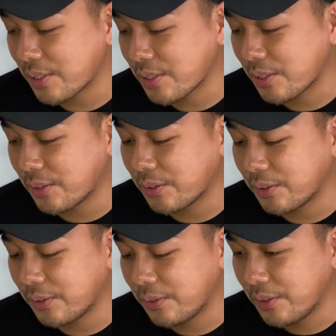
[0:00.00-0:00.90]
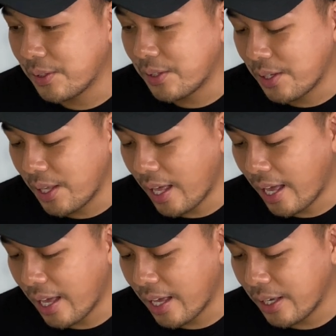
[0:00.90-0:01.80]
So
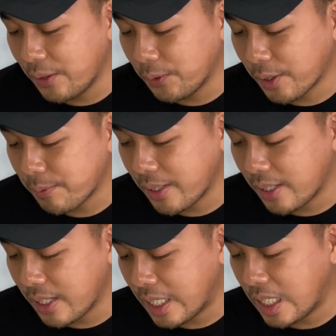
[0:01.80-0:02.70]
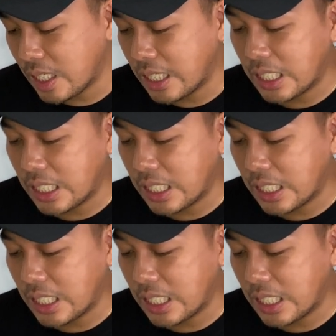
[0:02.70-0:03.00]
I normally,